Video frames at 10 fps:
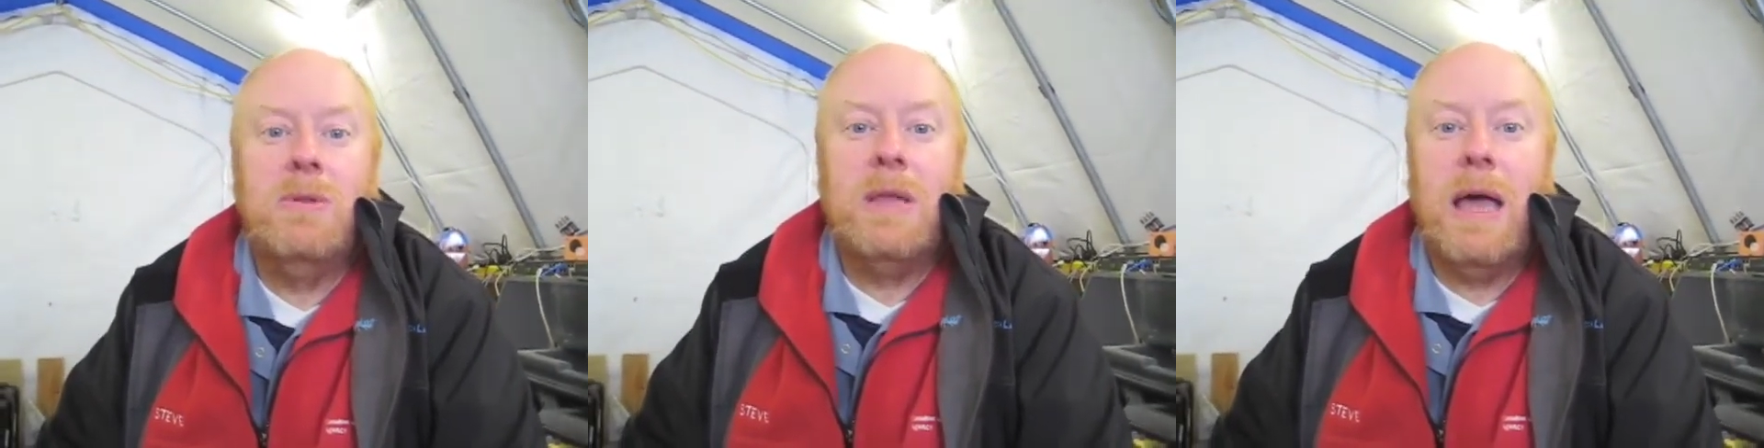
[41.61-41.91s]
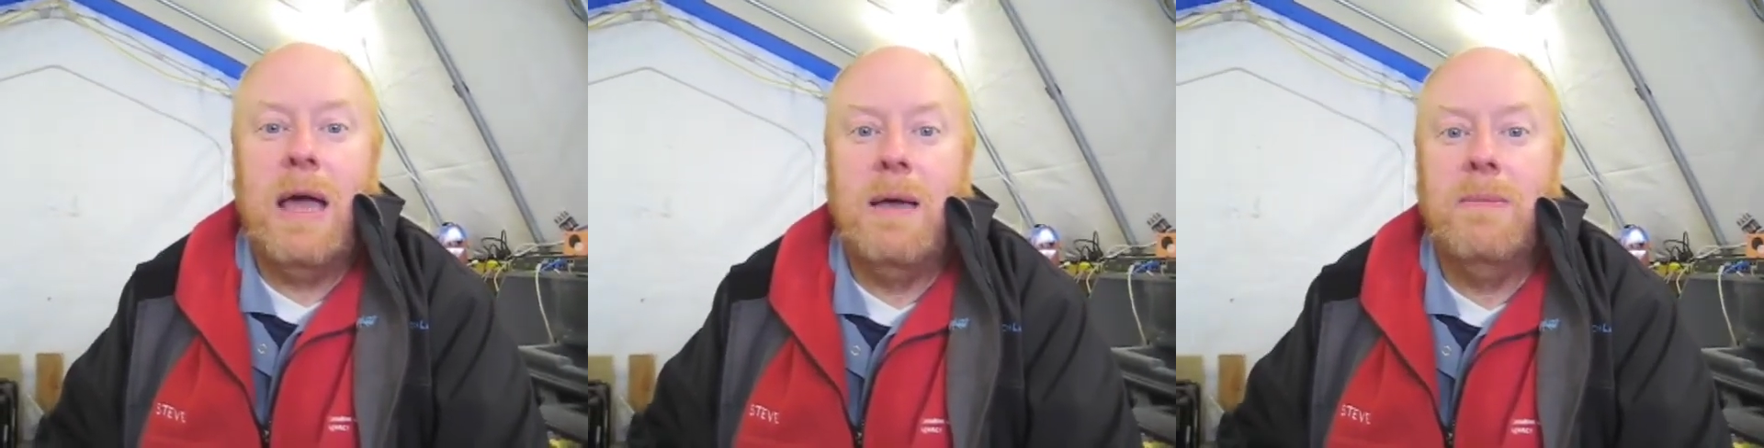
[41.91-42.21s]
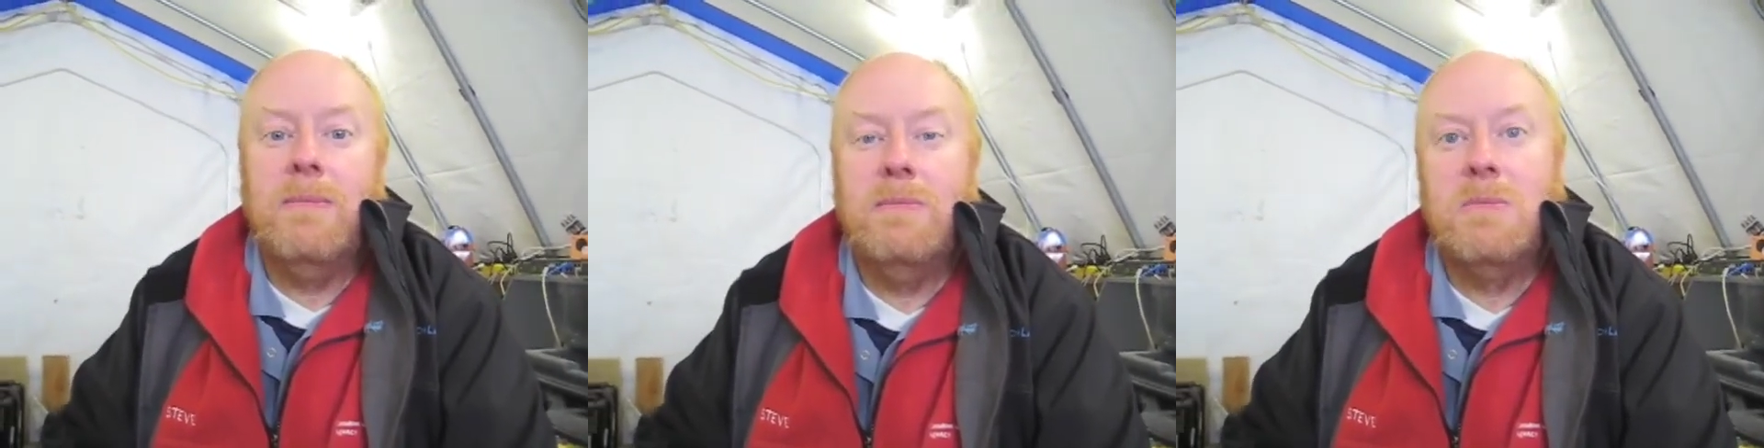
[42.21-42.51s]

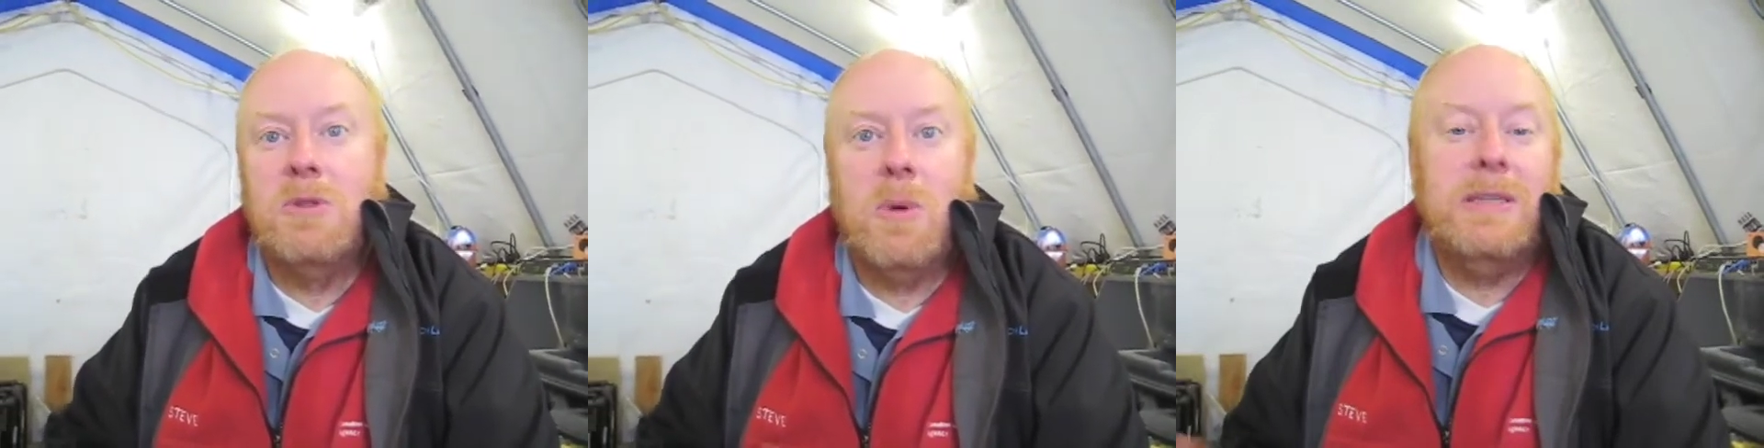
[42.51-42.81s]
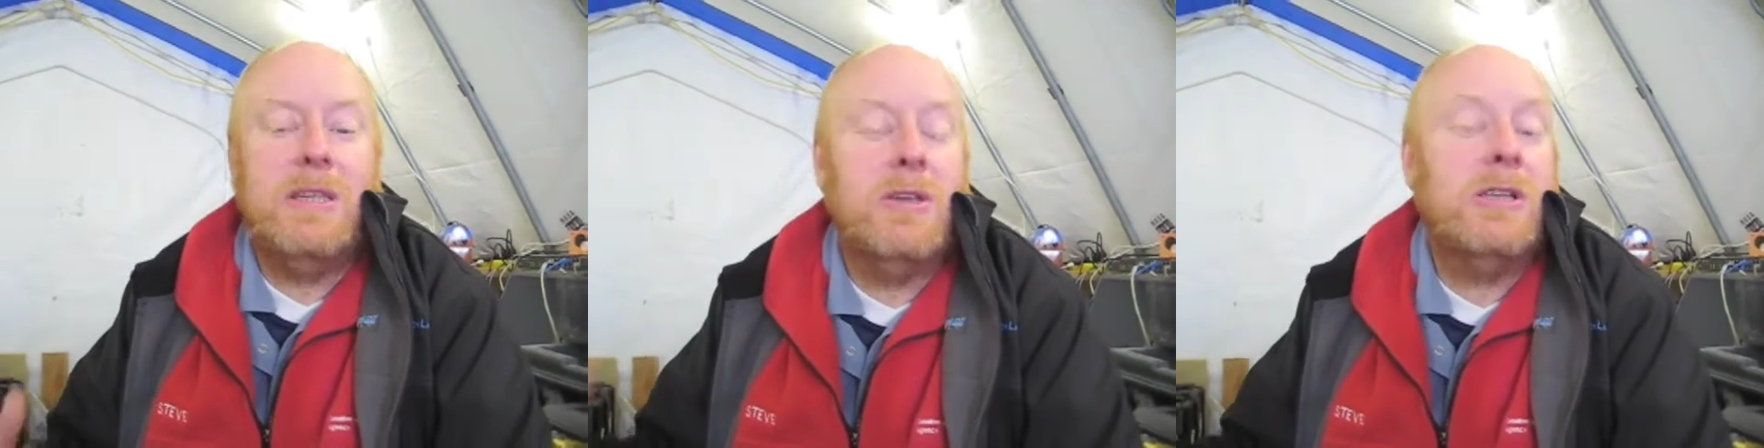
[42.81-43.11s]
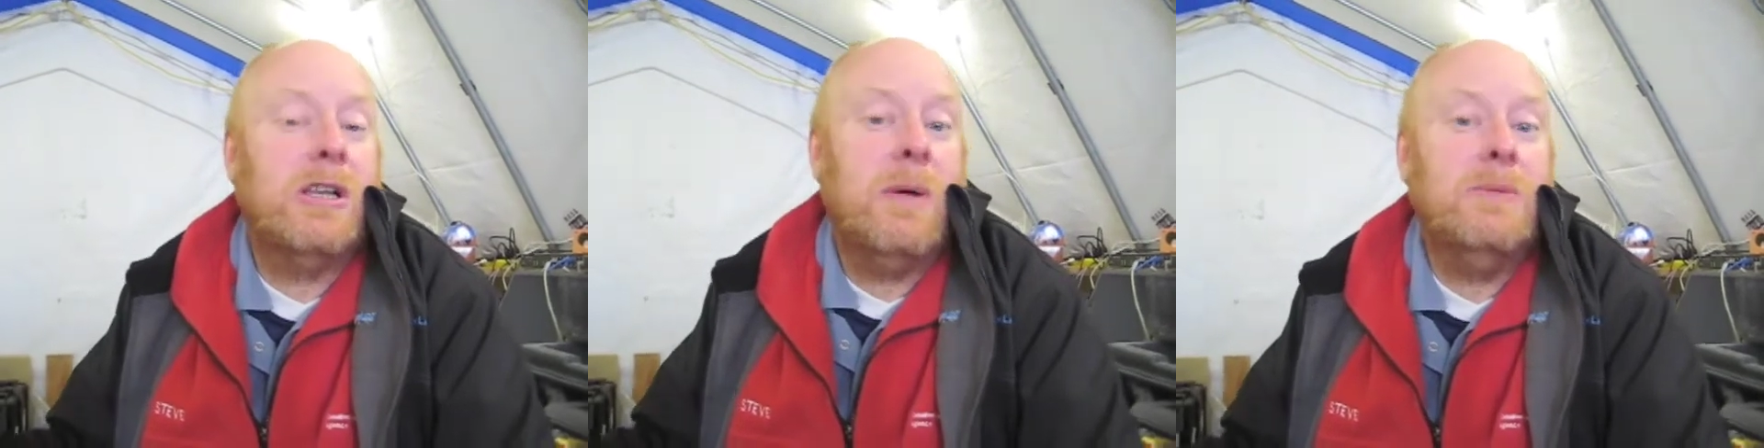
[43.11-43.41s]

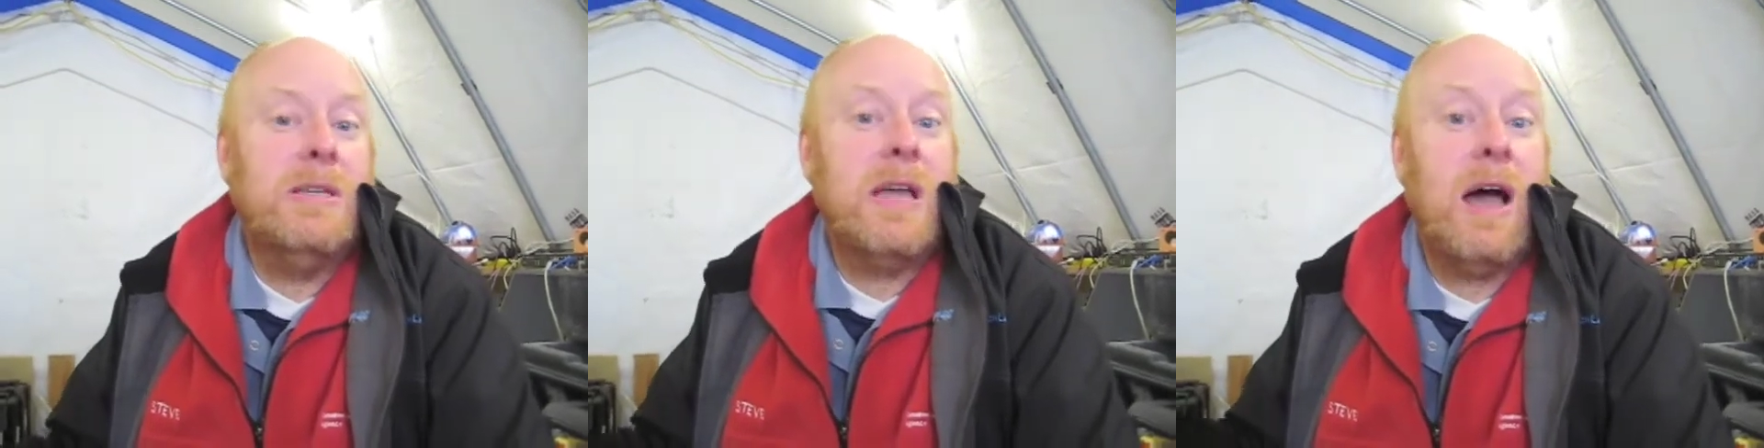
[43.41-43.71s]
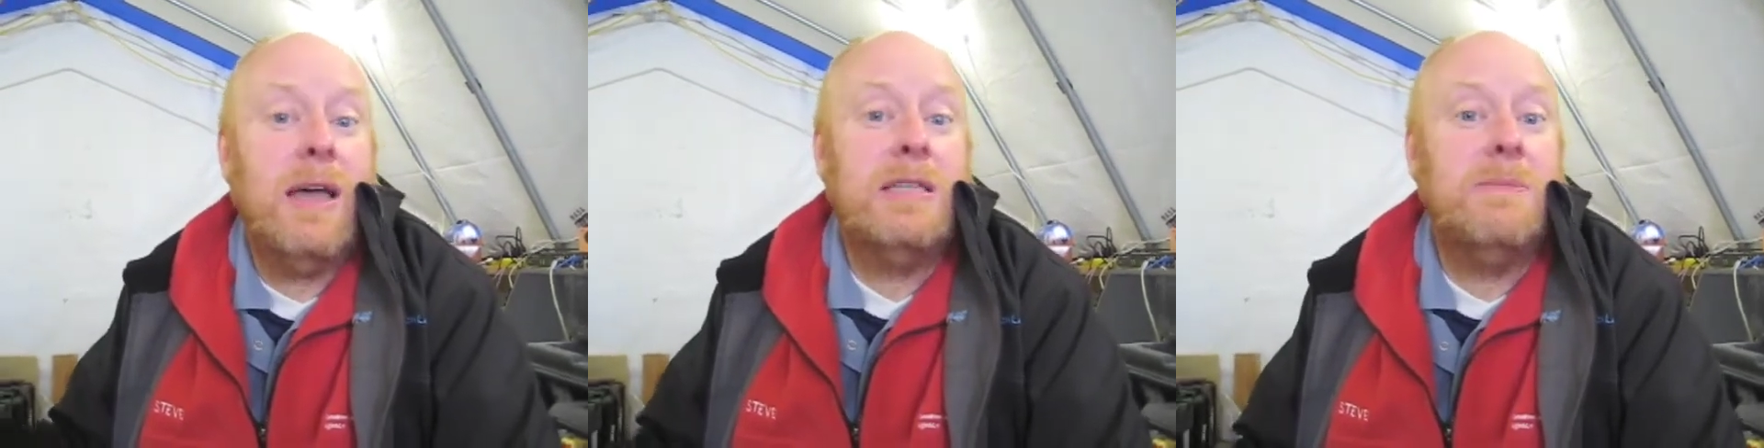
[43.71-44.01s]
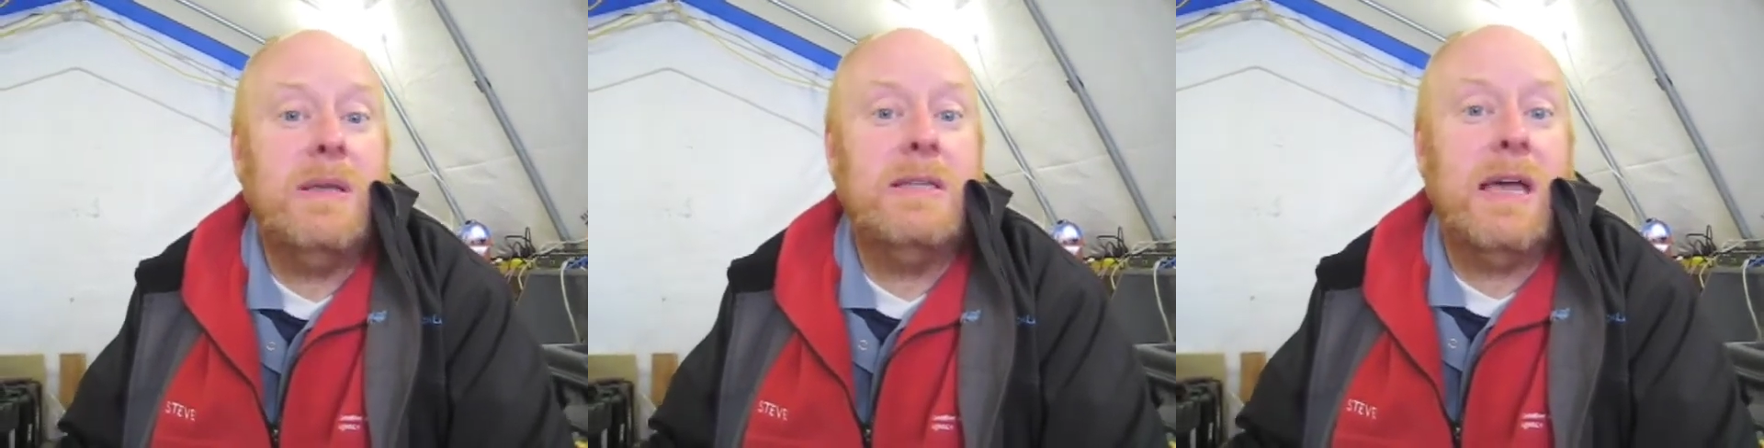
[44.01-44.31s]
20-30 kilometers of high
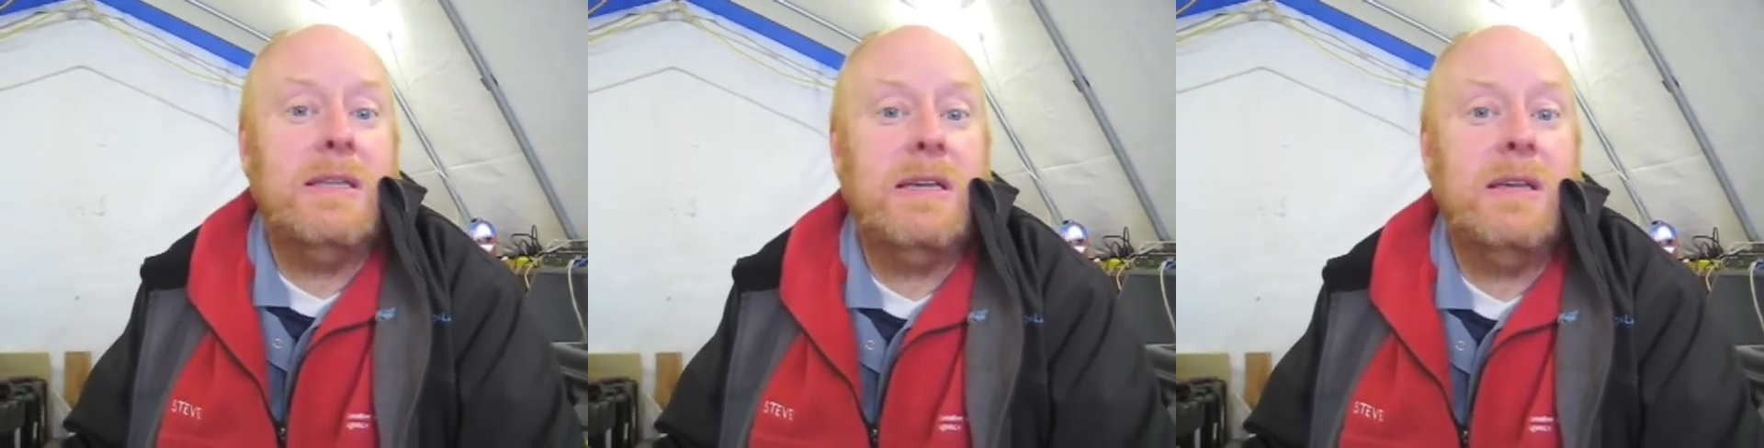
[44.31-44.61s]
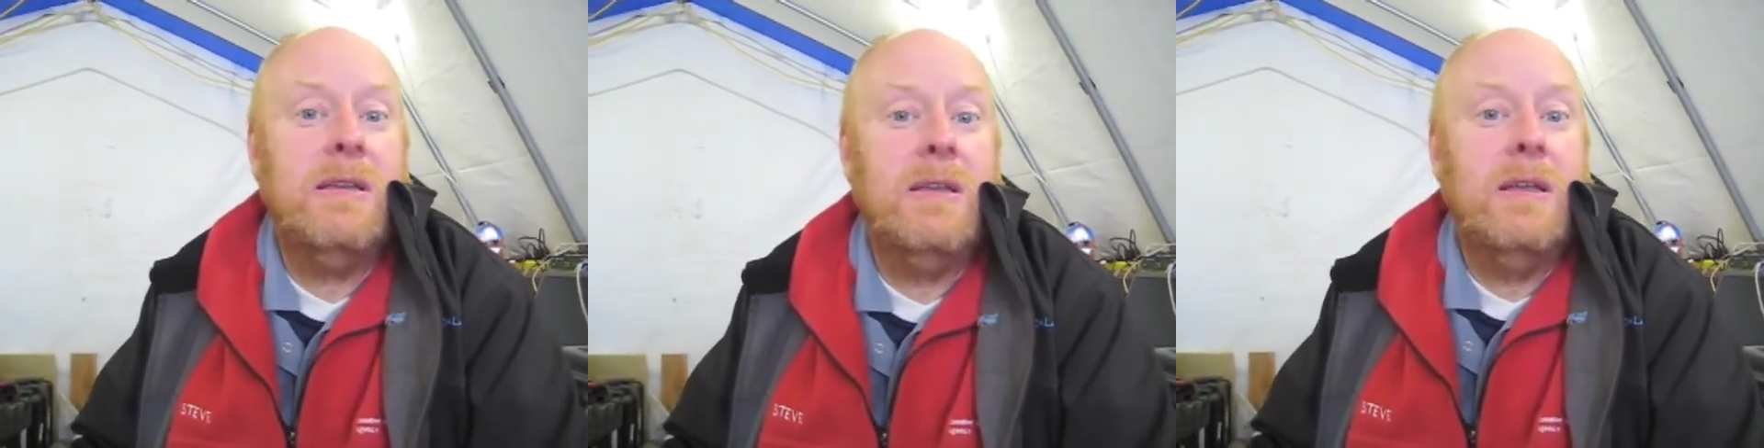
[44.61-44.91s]
speed data